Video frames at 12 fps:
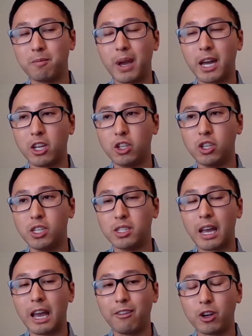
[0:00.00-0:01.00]

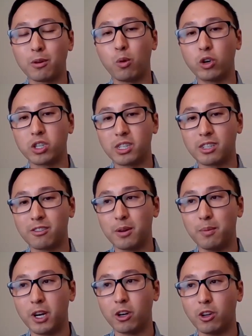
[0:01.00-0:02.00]
manages heavier portions of the
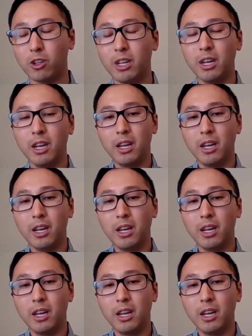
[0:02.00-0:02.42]
barrel,